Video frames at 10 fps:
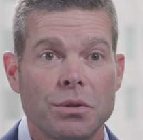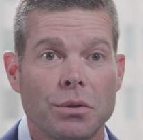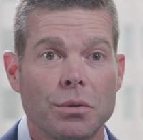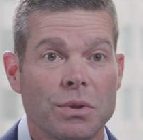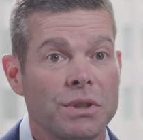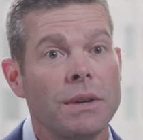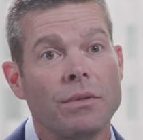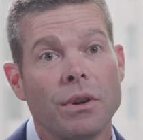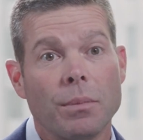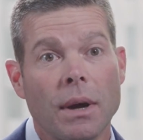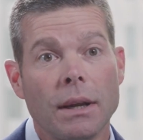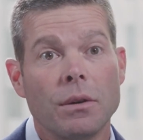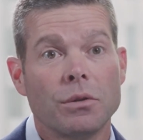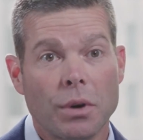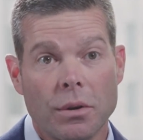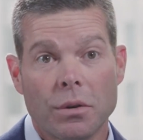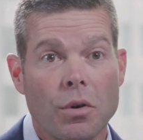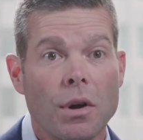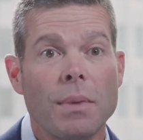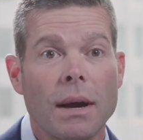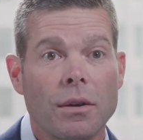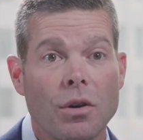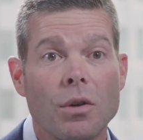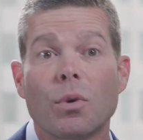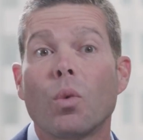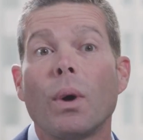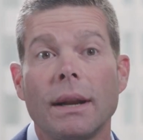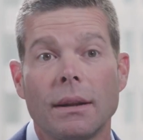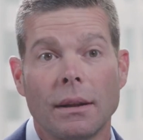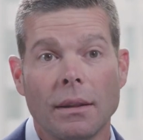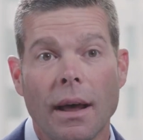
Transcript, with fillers: to receive their money or, or going back home or waiting in